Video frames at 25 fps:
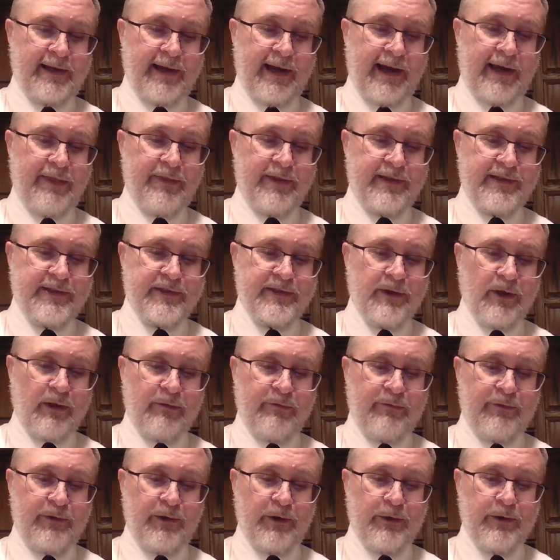and the
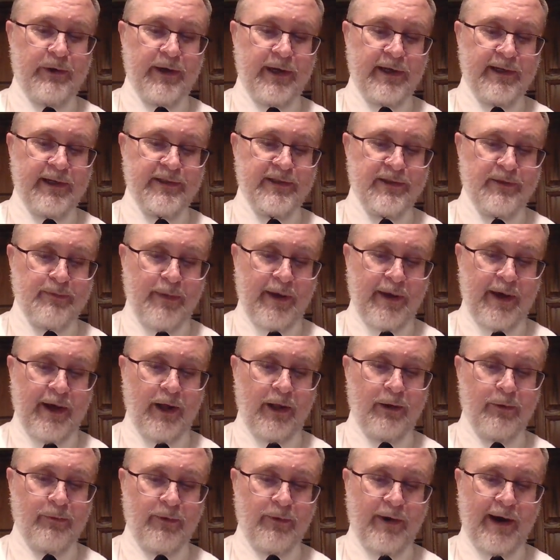sulfuric
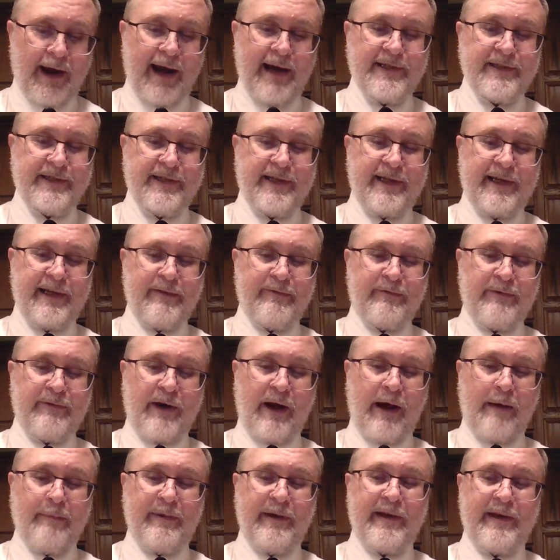smell rising
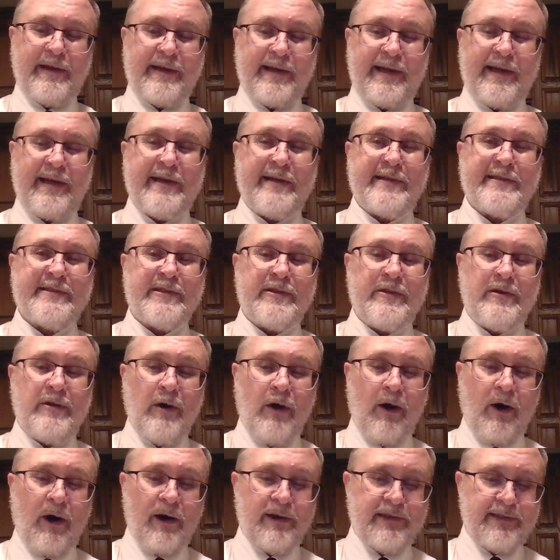from it is
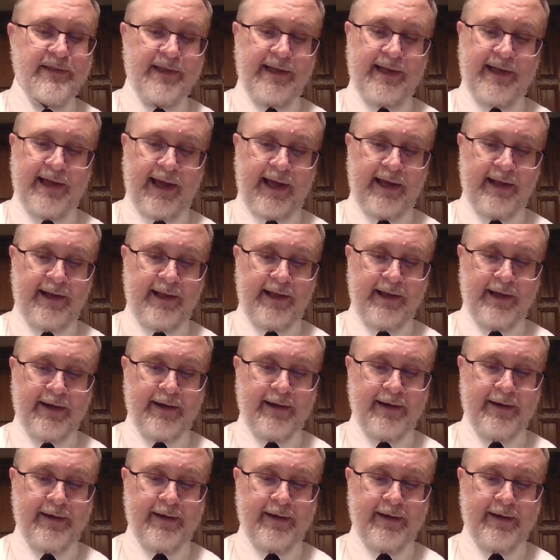nauseating.